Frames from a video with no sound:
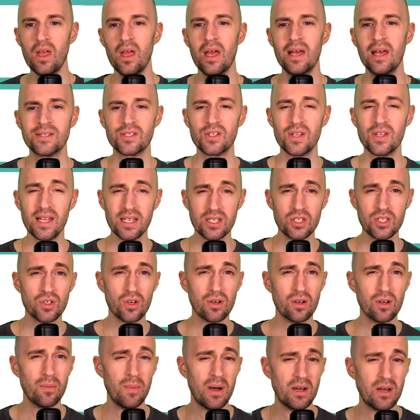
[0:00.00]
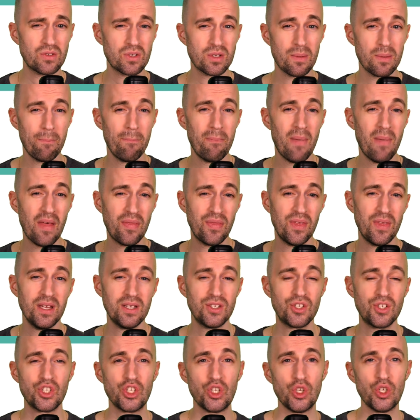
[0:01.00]
So let's talk about some
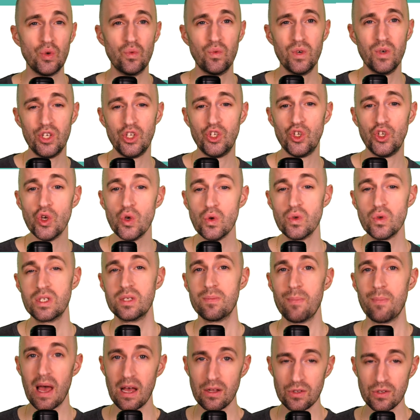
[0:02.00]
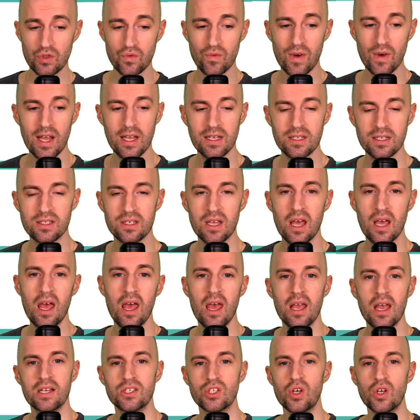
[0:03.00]
methods to reduce bounce rates,
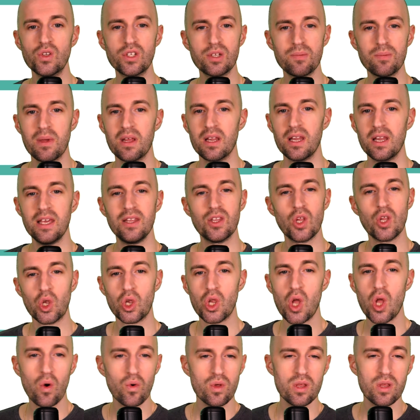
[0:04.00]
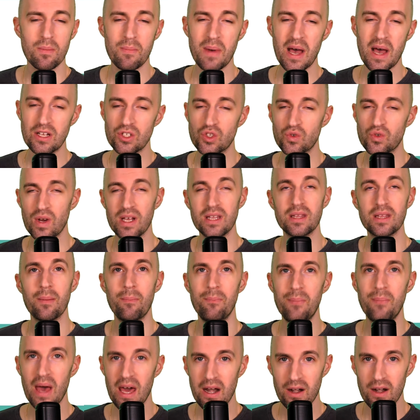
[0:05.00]
because ultimately the lower the bounce rate, the
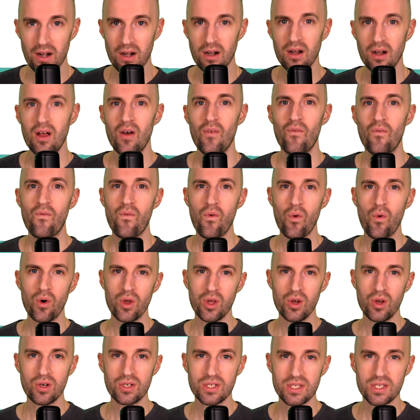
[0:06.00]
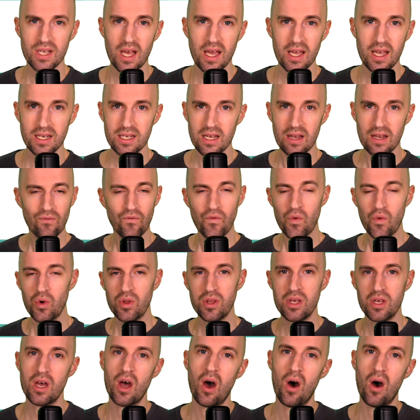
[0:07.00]
better for your site and for
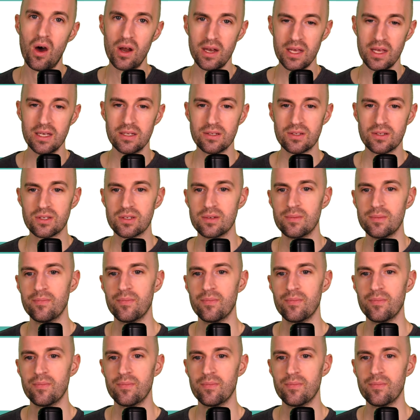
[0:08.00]
the audience.